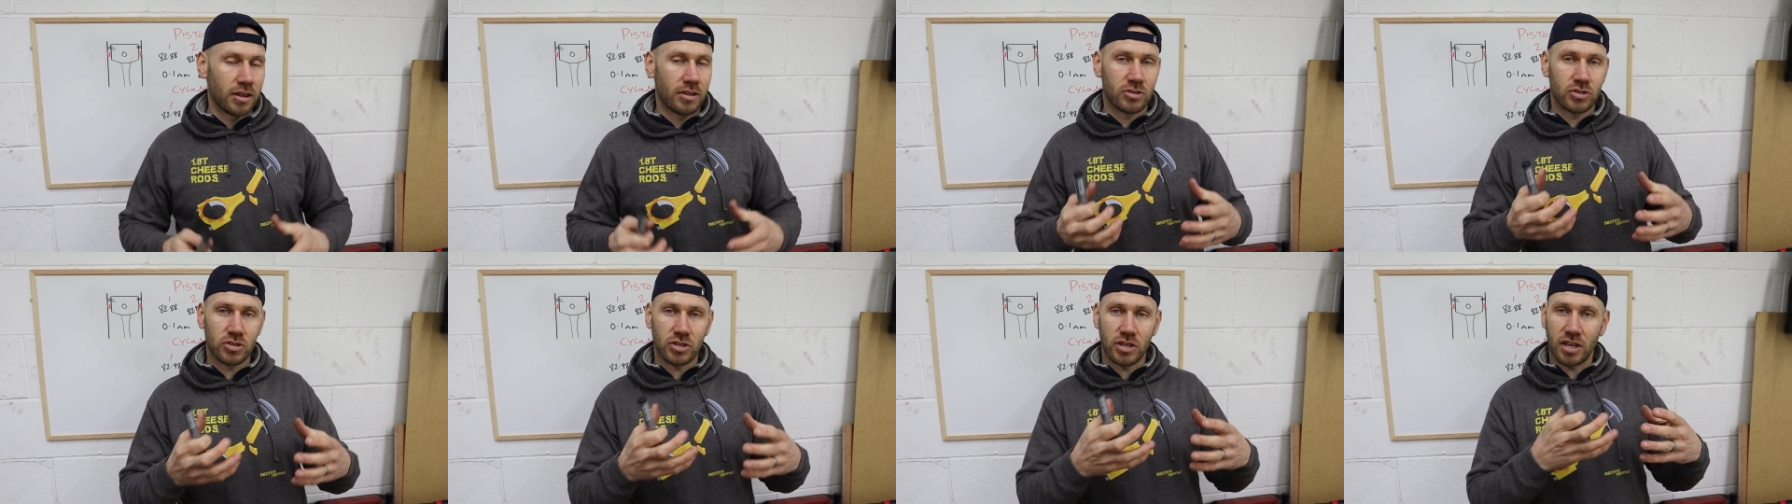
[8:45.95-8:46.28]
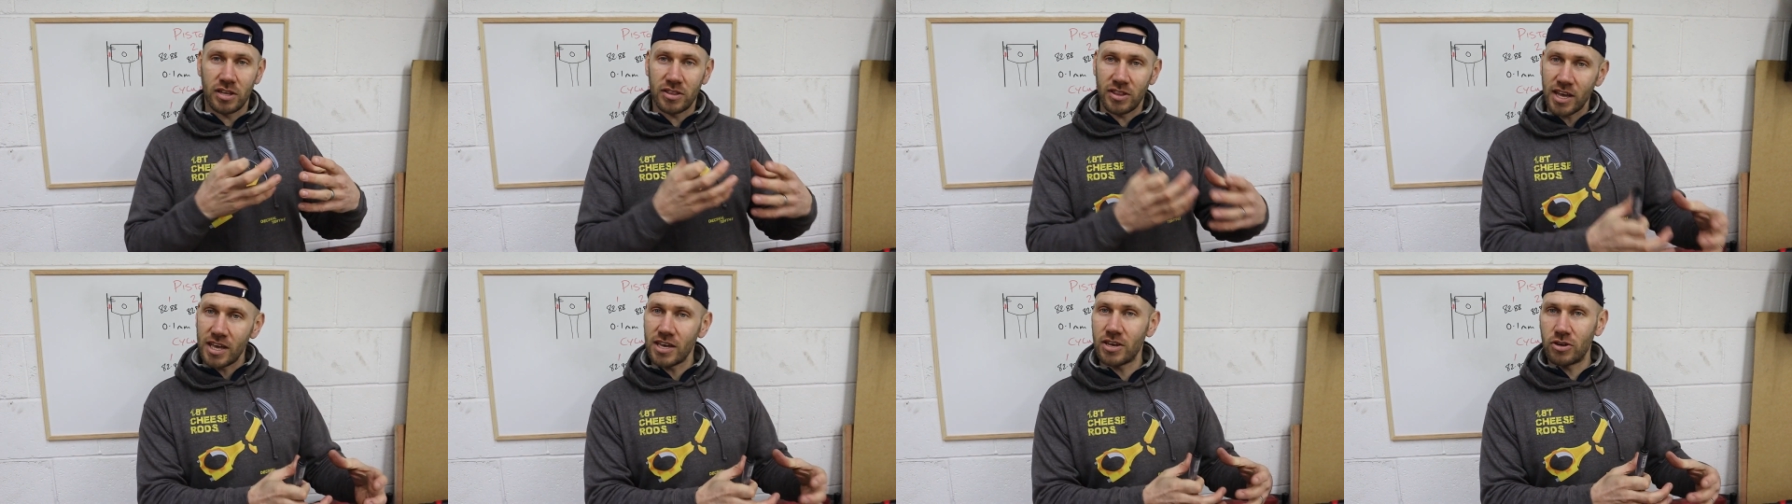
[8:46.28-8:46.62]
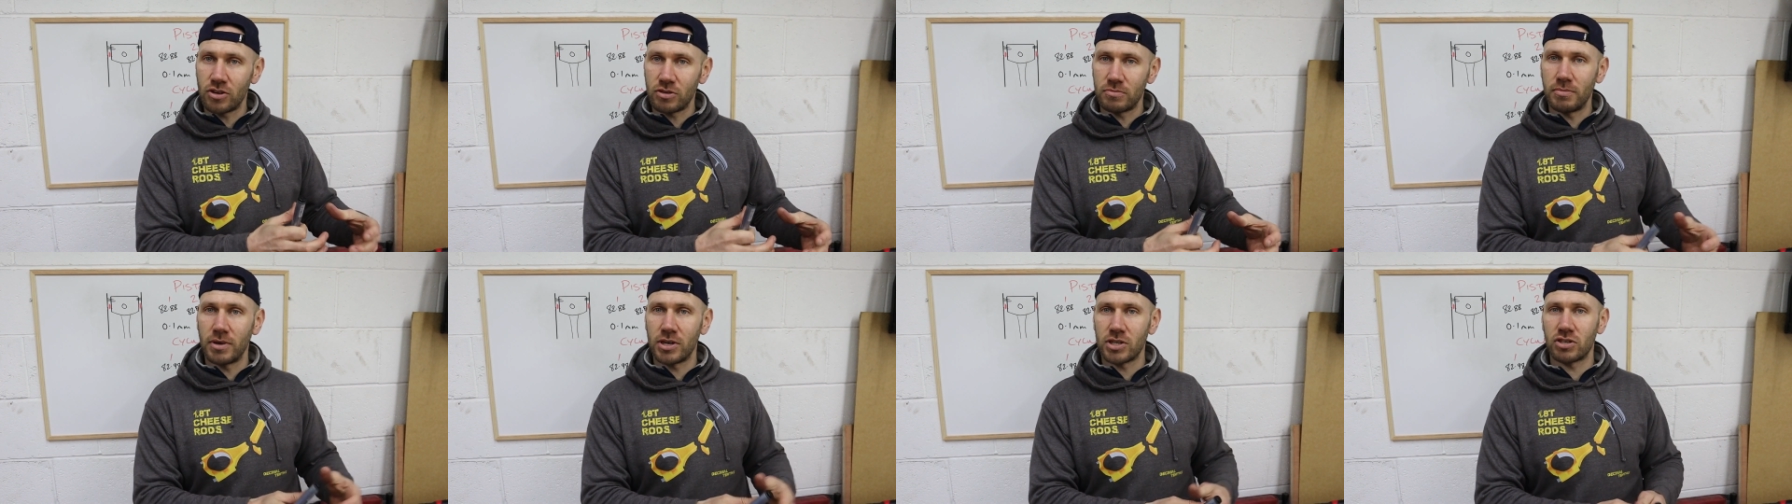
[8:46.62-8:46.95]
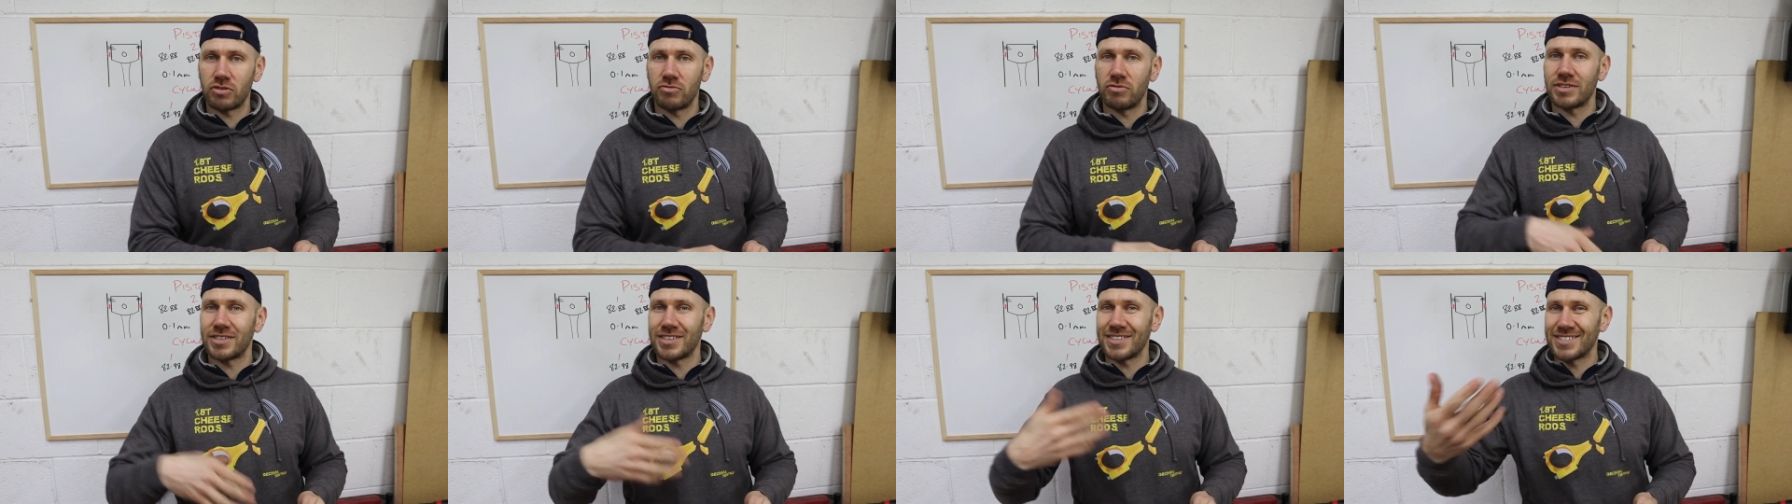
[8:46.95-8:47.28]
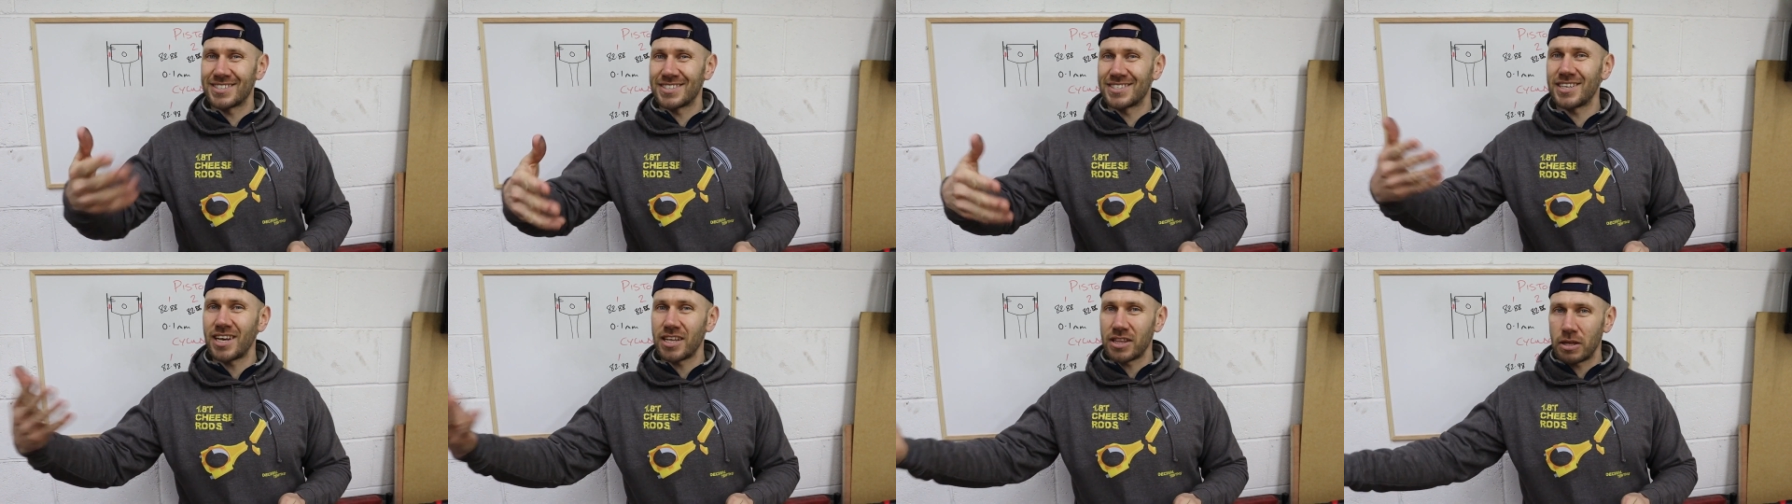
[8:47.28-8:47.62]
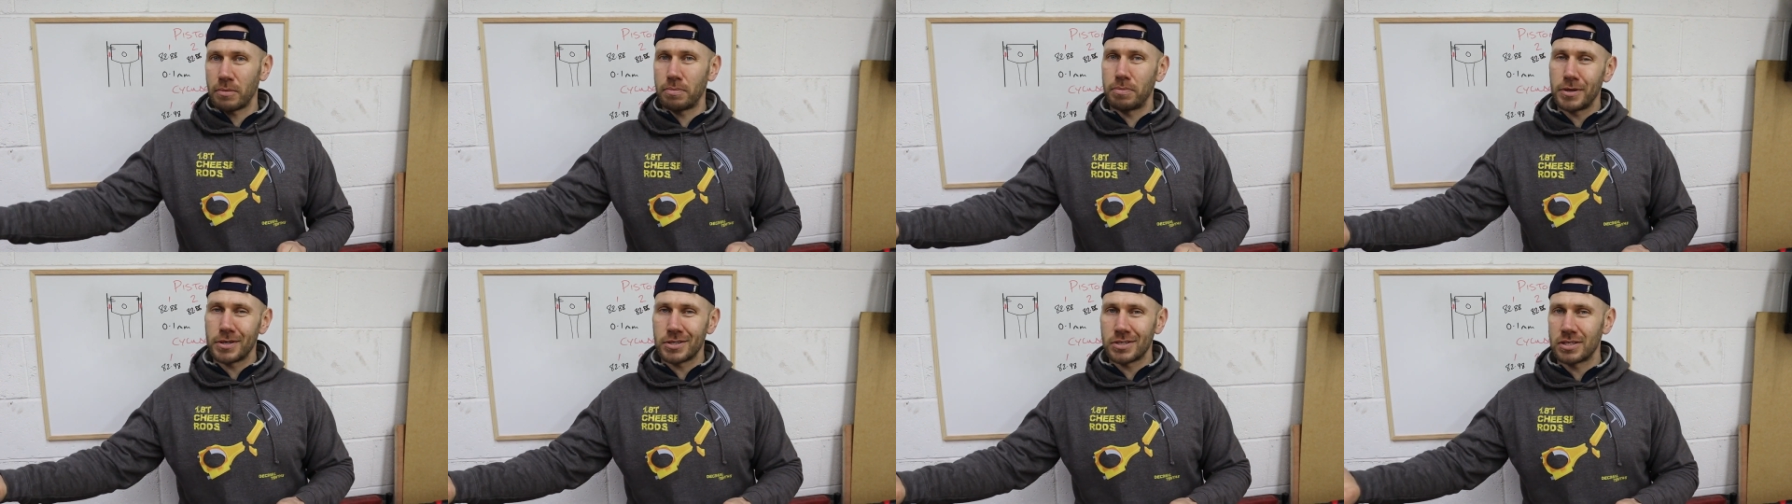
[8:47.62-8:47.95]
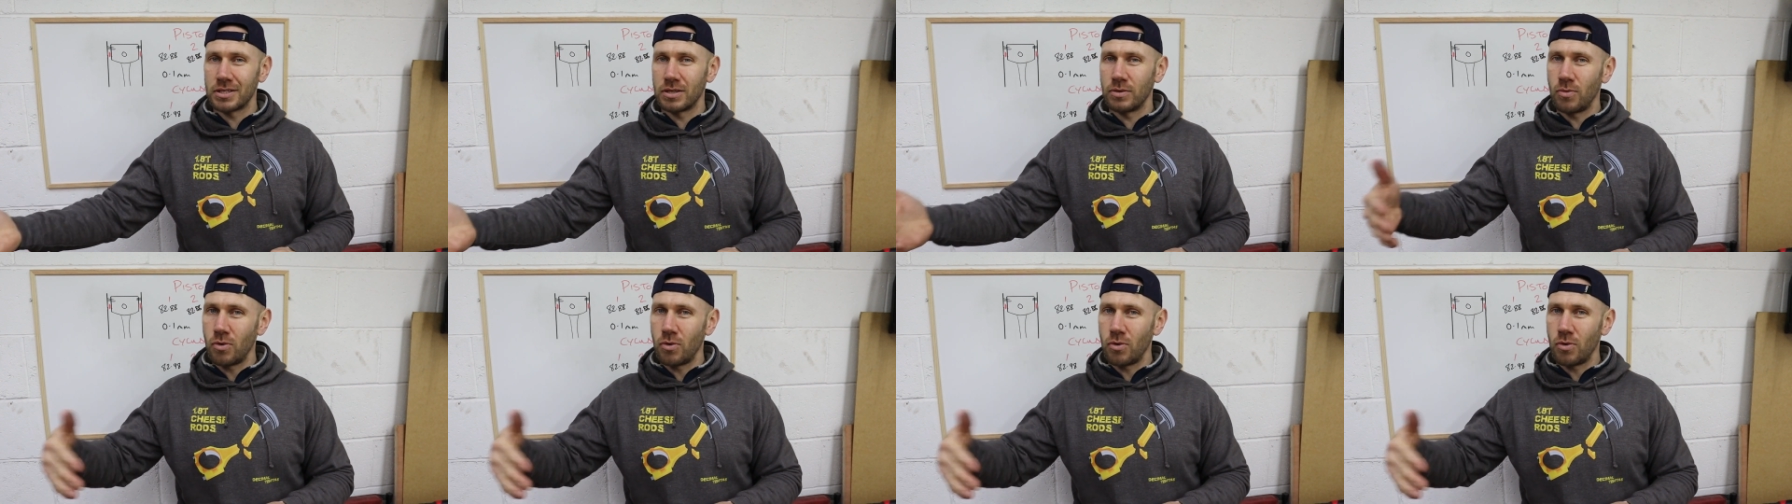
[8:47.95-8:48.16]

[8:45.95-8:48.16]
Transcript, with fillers: so that they could measure it and set the piston